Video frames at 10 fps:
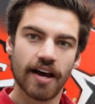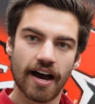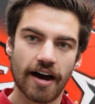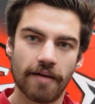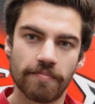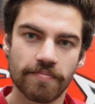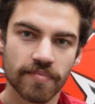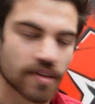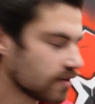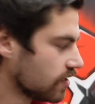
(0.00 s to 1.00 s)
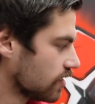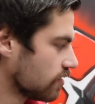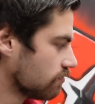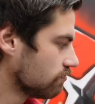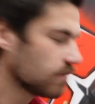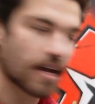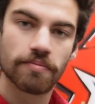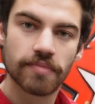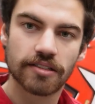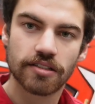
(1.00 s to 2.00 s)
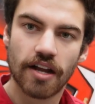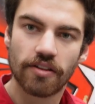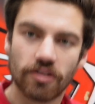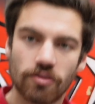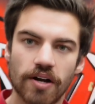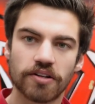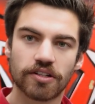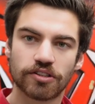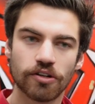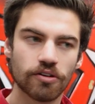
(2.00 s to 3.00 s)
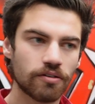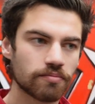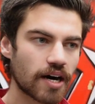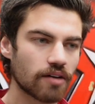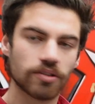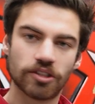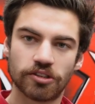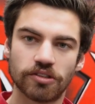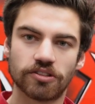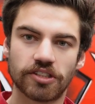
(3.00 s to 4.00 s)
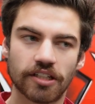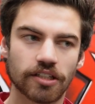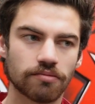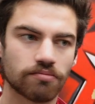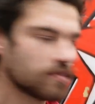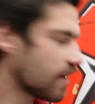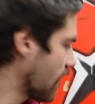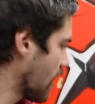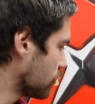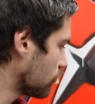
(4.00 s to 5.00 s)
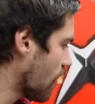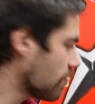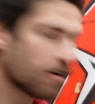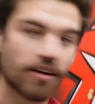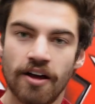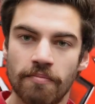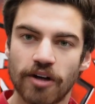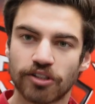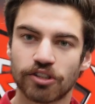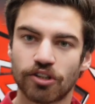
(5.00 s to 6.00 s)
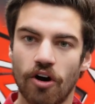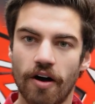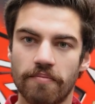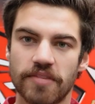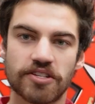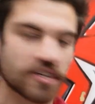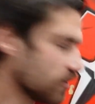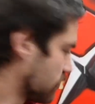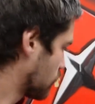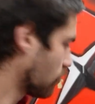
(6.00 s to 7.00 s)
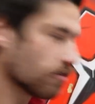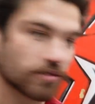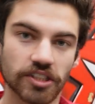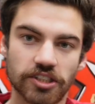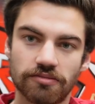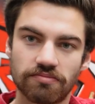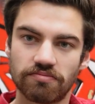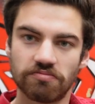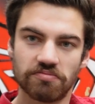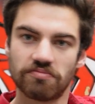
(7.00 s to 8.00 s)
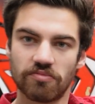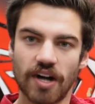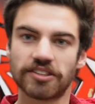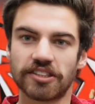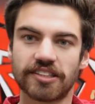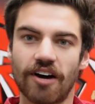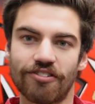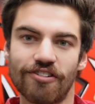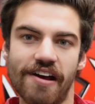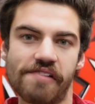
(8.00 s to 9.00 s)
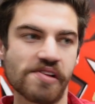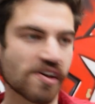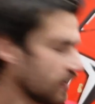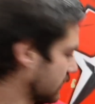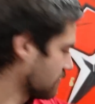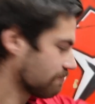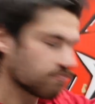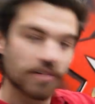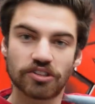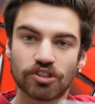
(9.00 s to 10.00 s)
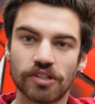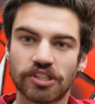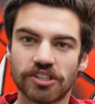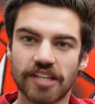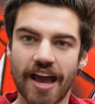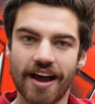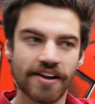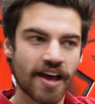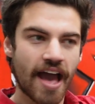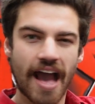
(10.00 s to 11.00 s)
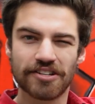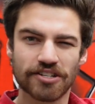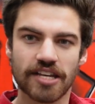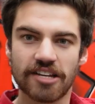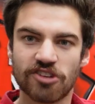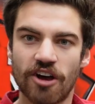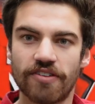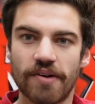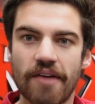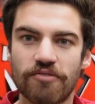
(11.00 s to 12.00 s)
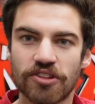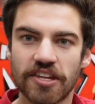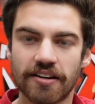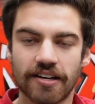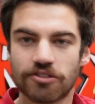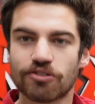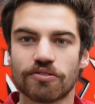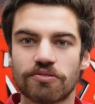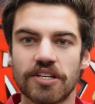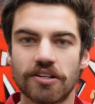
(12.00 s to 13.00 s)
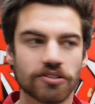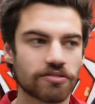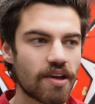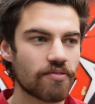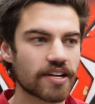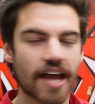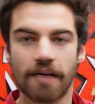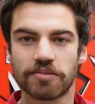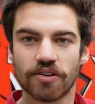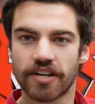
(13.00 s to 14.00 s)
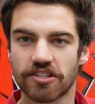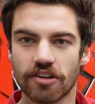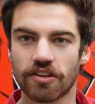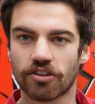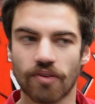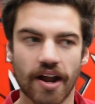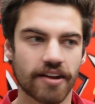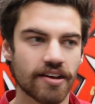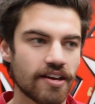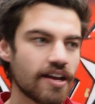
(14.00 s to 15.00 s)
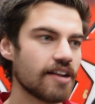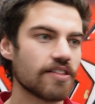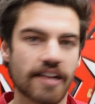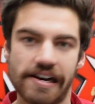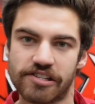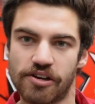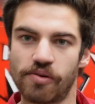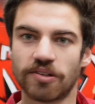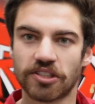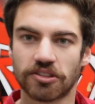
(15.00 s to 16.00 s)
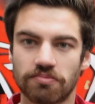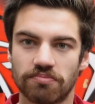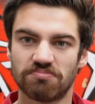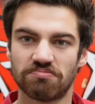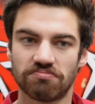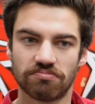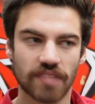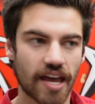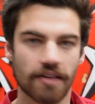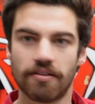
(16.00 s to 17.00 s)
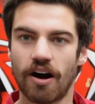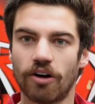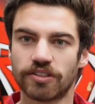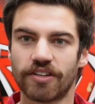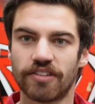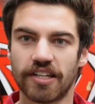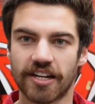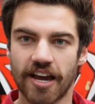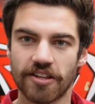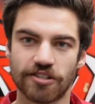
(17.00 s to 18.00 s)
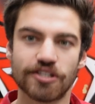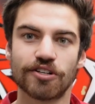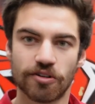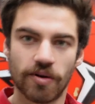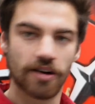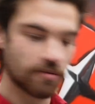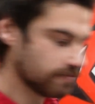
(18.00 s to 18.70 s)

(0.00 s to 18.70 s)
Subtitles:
Yeah, that's another little one you could do, but we're just using sealant, never had a drama. Most of the time the sealant sort of just runs itself around, like it squishes down and just gets over everything and sort of seals every gap. So it gets on the thread and in the nut too and just, yeah, holds everything together, seals it well.